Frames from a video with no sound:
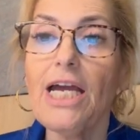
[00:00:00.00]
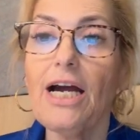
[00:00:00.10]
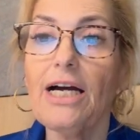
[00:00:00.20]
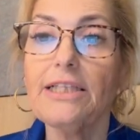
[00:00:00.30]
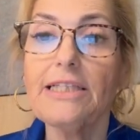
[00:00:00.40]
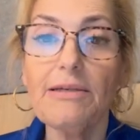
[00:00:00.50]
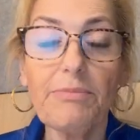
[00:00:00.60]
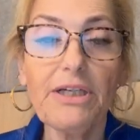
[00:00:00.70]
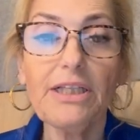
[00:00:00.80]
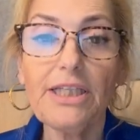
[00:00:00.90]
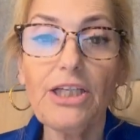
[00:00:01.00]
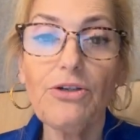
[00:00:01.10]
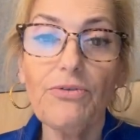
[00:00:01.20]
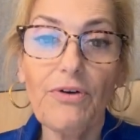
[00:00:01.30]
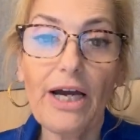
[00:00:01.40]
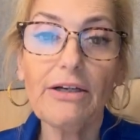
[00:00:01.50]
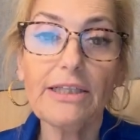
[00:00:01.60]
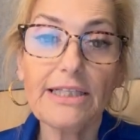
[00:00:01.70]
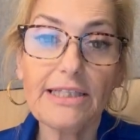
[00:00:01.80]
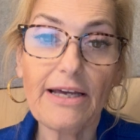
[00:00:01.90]
Uh, typically, you
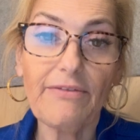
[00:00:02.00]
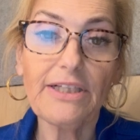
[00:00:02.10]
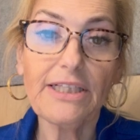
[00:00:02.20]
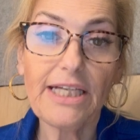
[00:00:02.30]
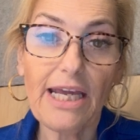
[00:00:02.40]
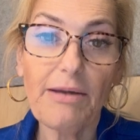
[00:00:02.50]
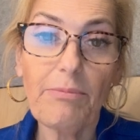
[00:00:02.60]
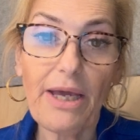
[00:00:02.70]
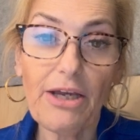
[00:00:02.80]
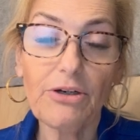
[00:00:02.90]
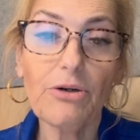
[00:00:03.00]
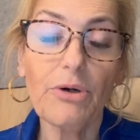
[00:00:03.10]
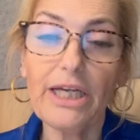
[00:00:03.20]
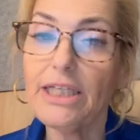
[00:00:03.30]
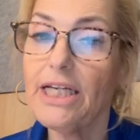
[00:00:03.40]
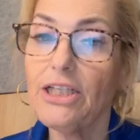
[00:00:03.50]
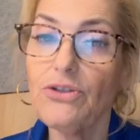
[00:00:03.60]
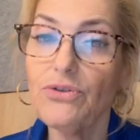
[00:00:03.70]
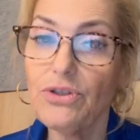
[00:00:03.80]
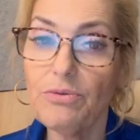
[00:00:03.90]
file a seven day pay or quit. It
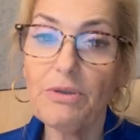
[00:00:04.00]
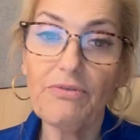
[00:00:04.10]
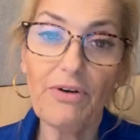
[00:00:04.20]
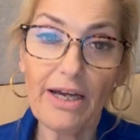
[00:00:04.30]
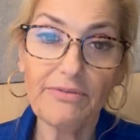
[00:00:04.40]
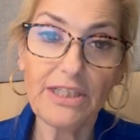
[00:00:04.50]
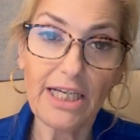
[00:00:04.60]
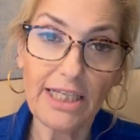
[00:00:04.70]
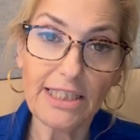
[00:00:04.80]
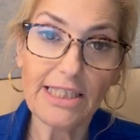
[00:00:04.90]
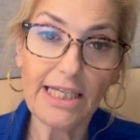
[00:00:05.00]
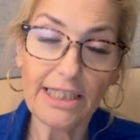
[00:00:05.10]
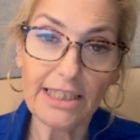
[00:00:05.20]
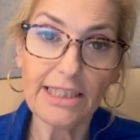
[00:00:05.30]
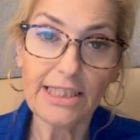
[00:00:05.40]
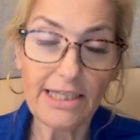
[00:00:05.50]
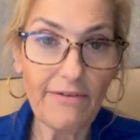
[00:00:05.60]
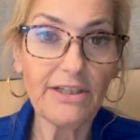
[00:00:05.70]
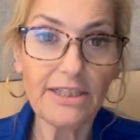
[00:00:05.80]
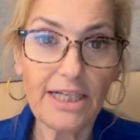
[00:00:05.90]
used to be five days, it is
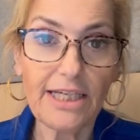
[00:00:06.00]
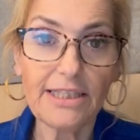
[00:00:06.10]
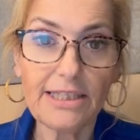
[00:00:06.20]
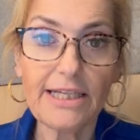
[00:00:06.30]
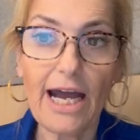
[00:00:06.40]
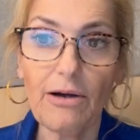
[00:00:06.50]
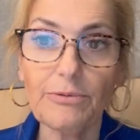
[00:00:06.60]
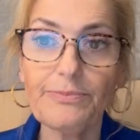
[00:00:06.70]
seven days now.